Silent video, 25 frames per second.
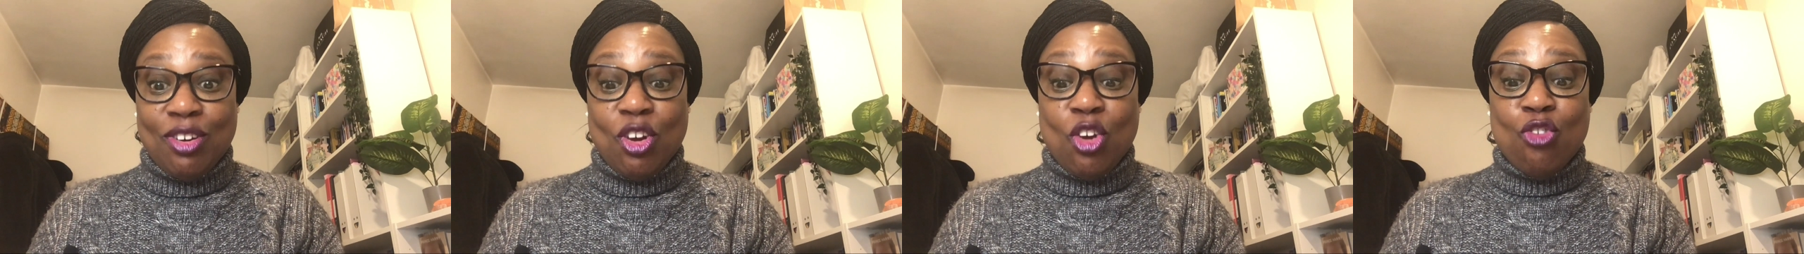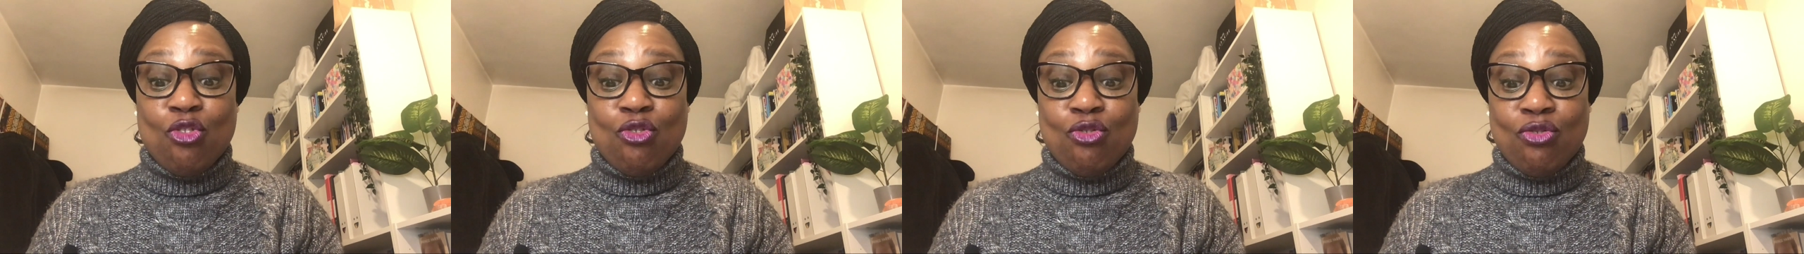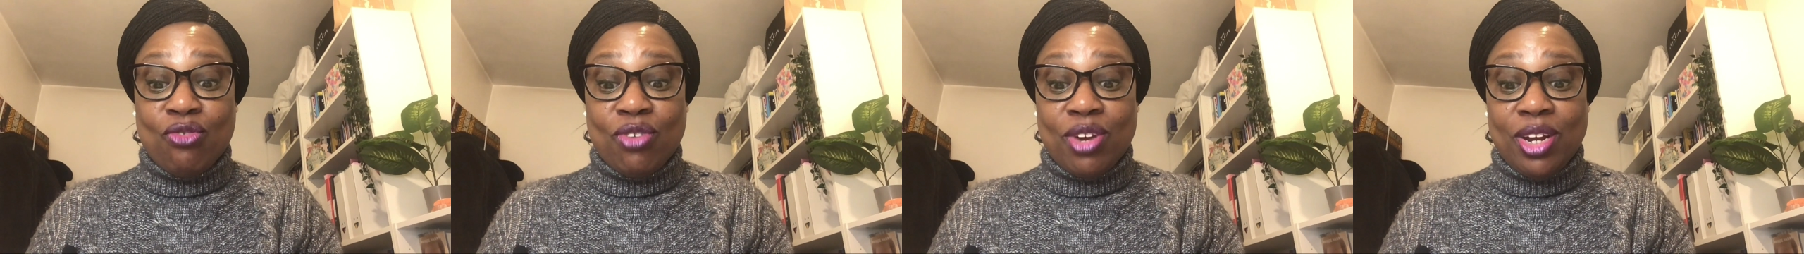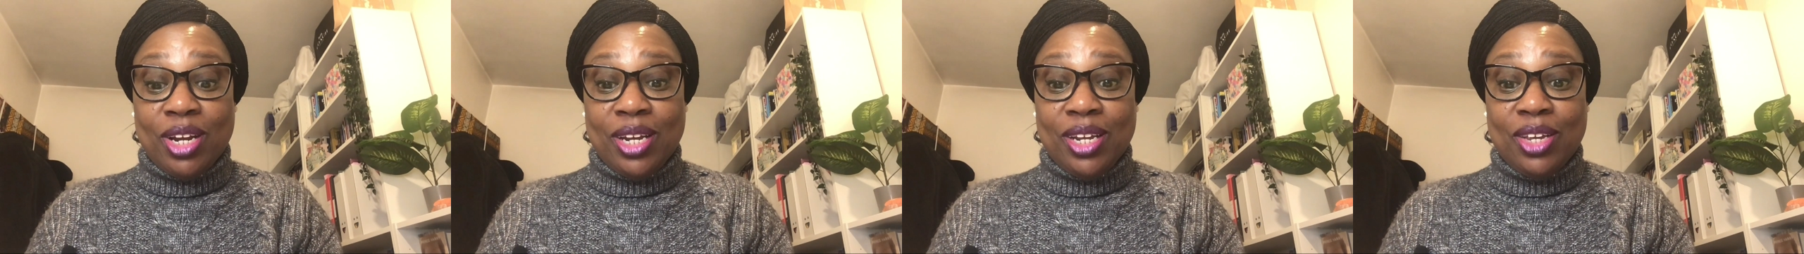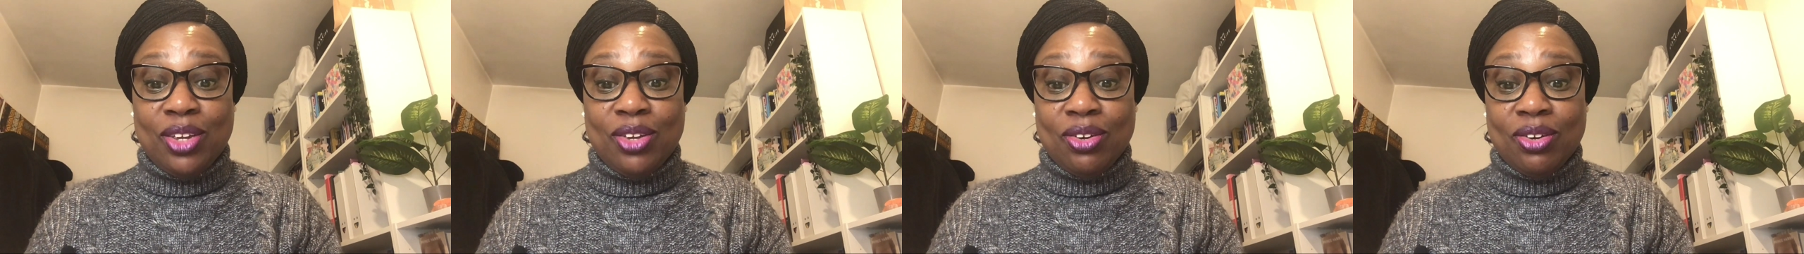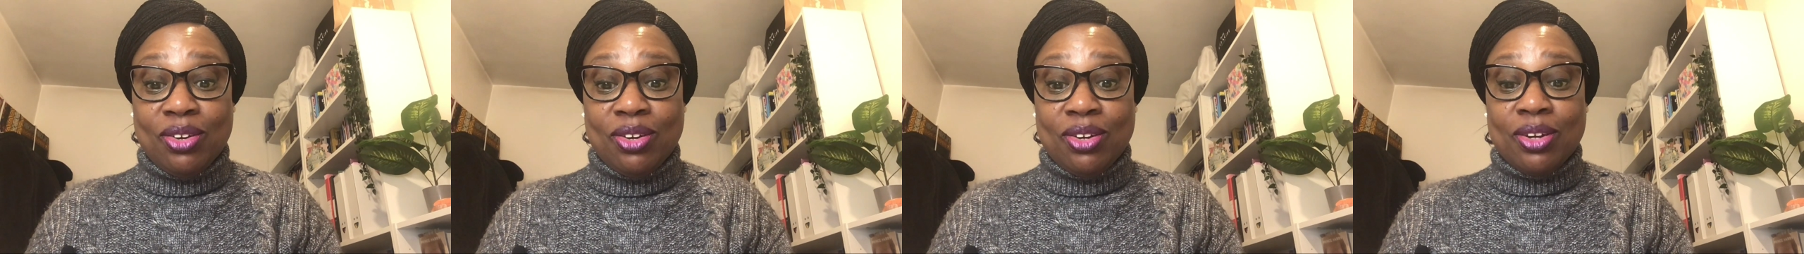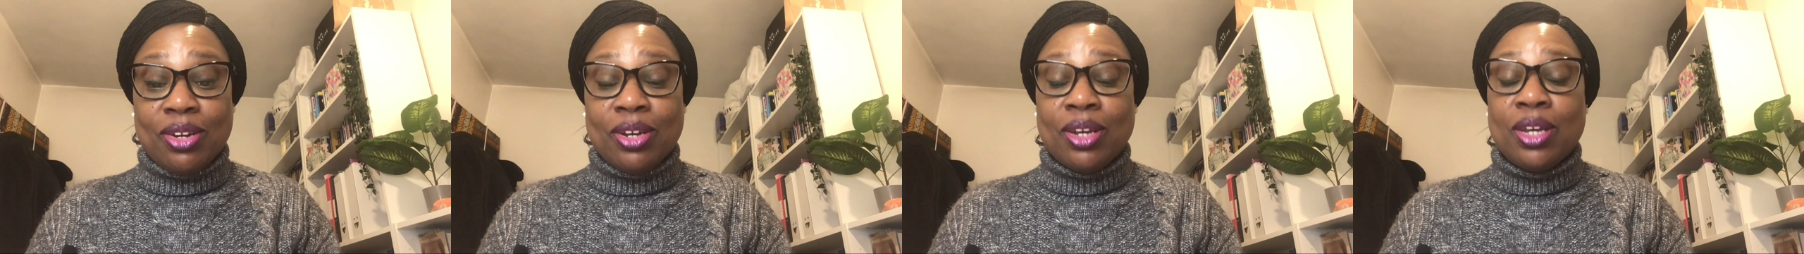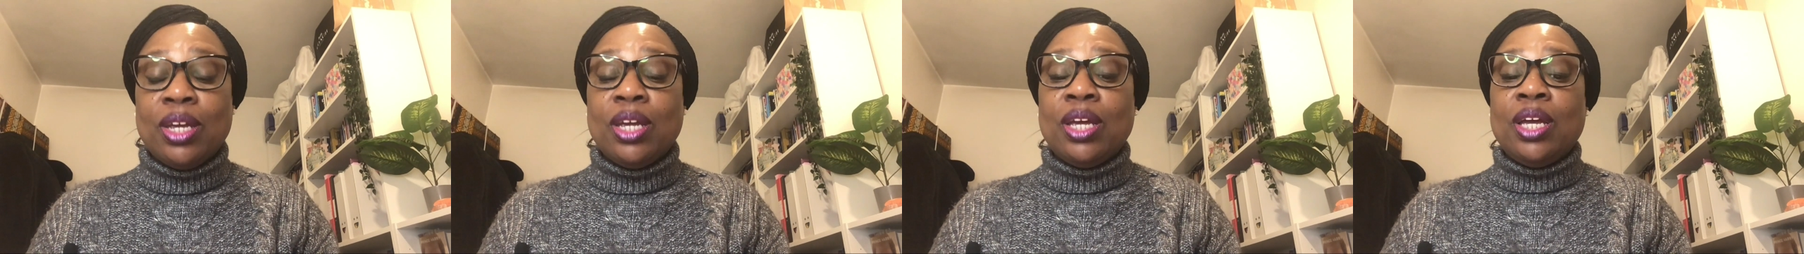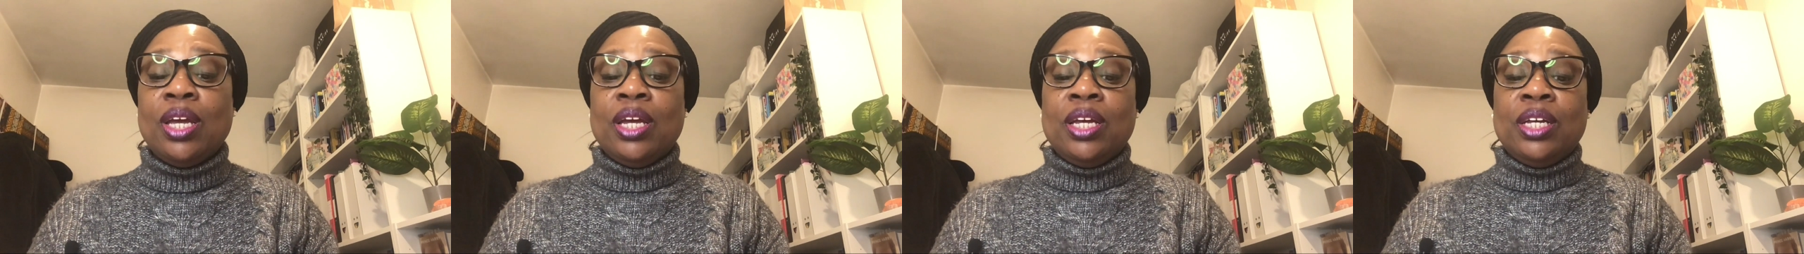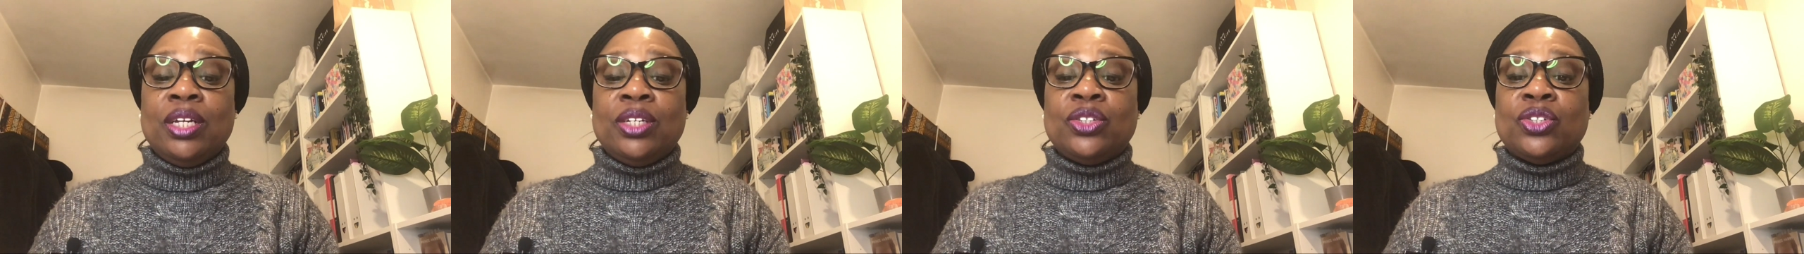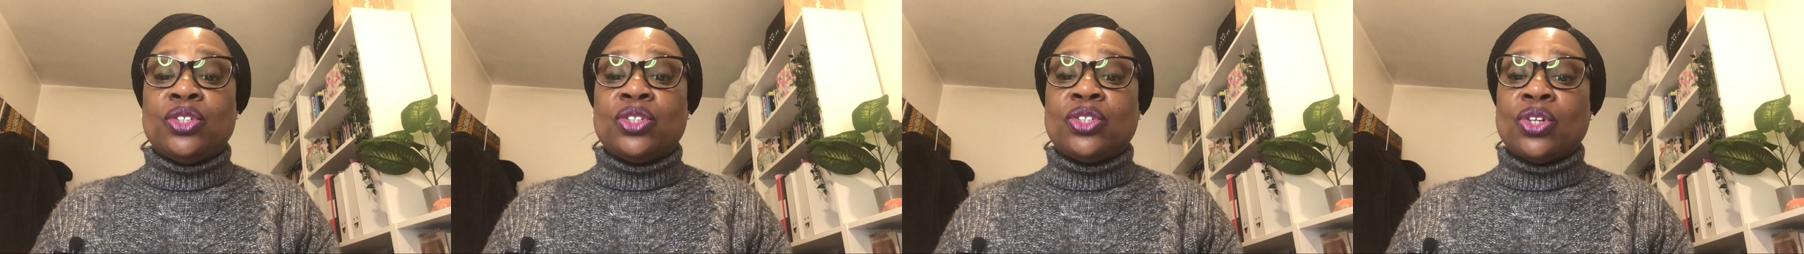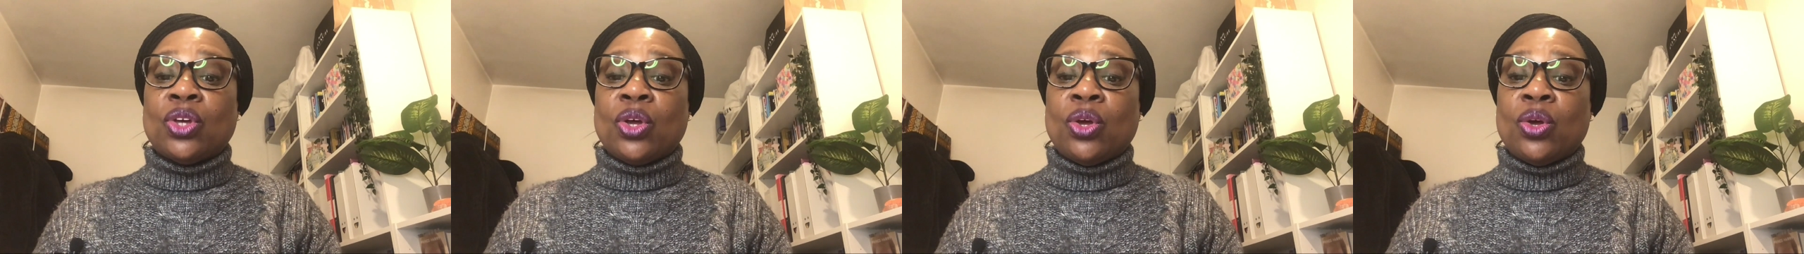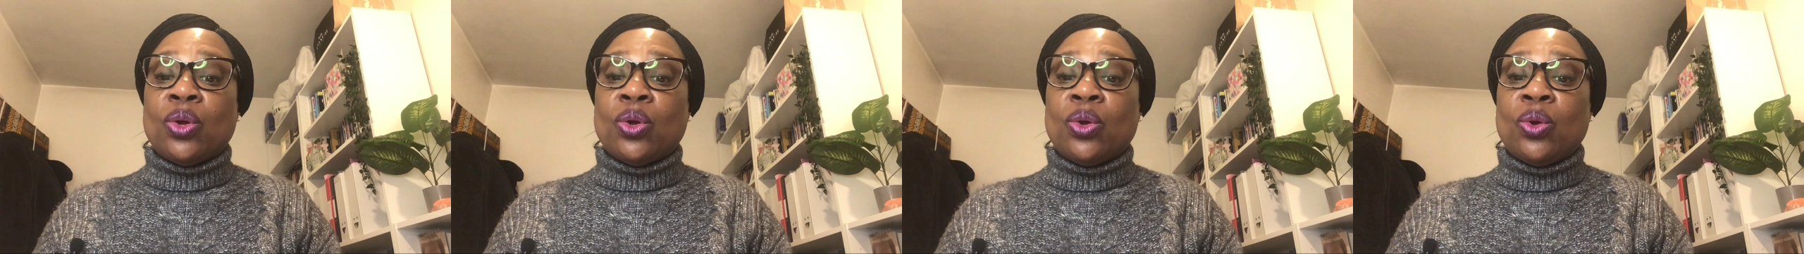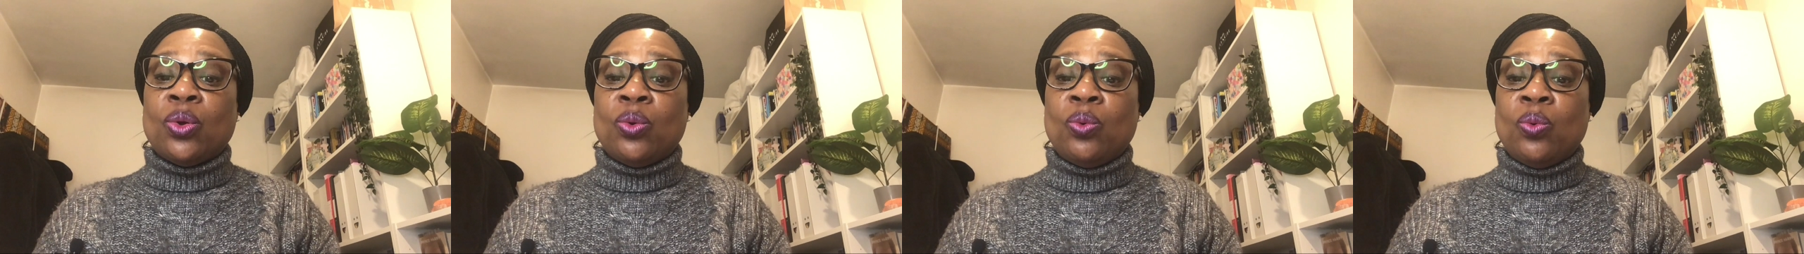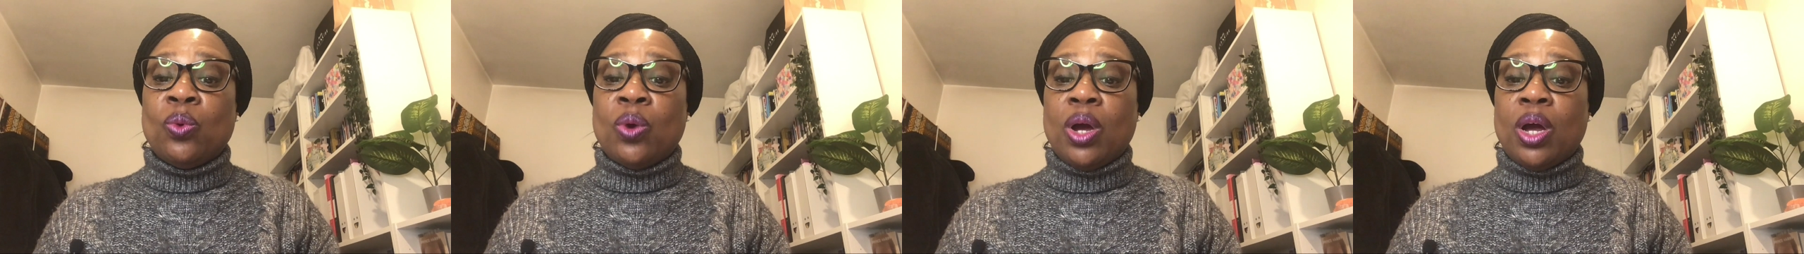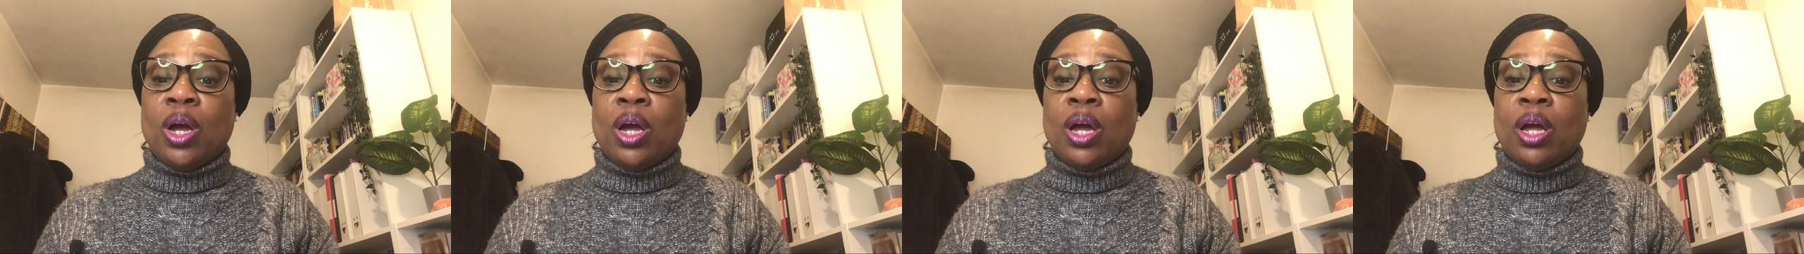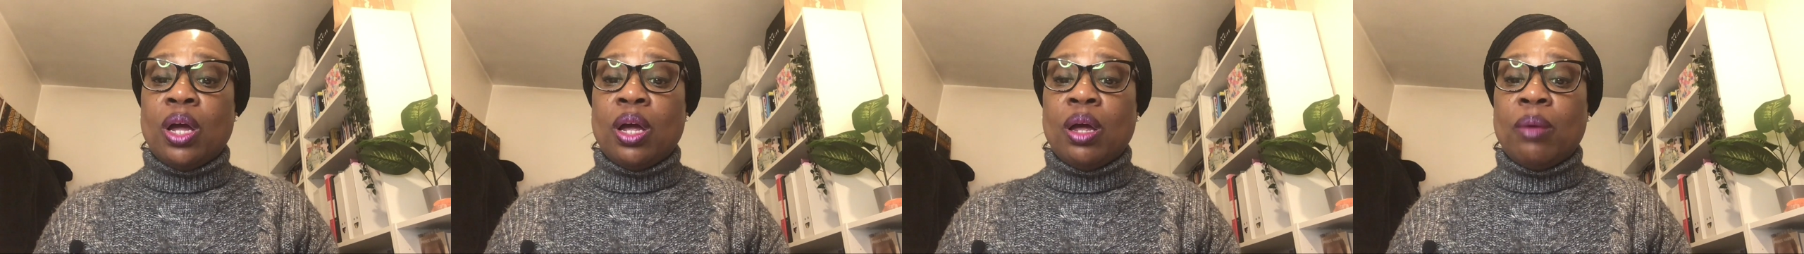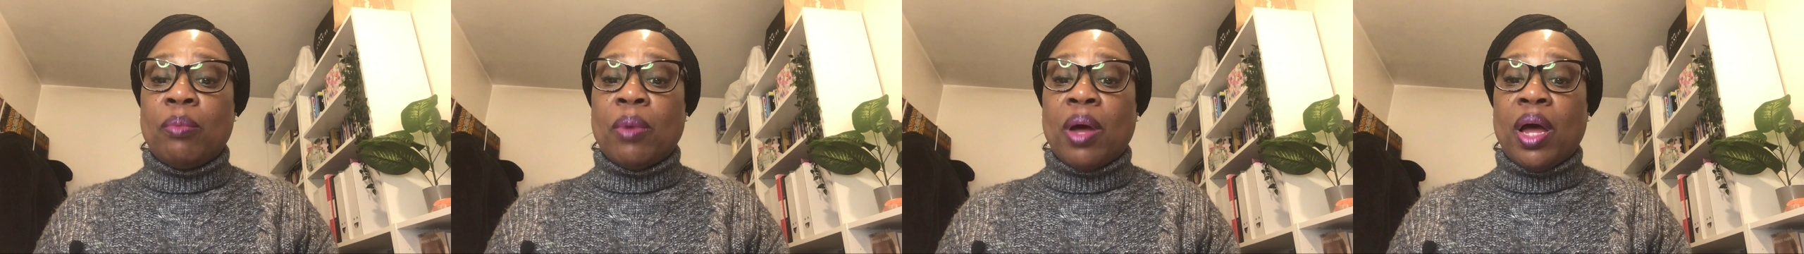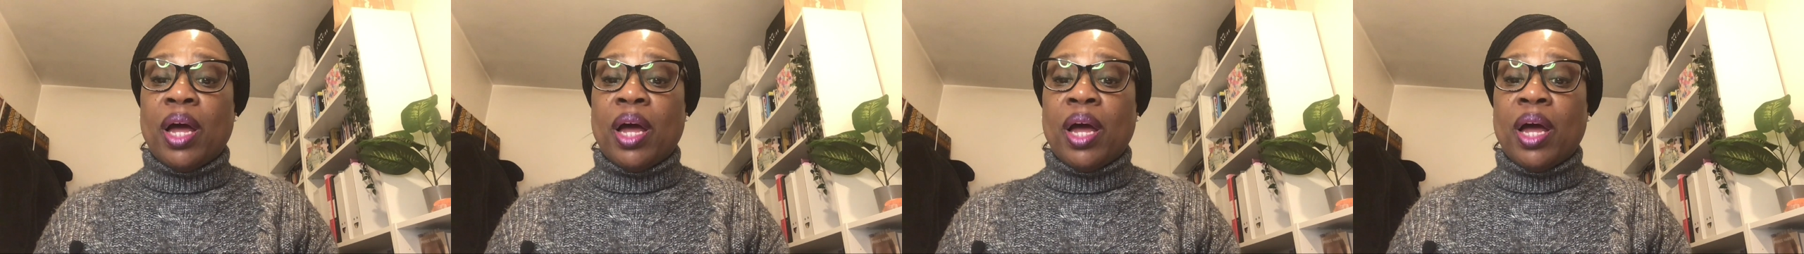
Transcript: really good. So um,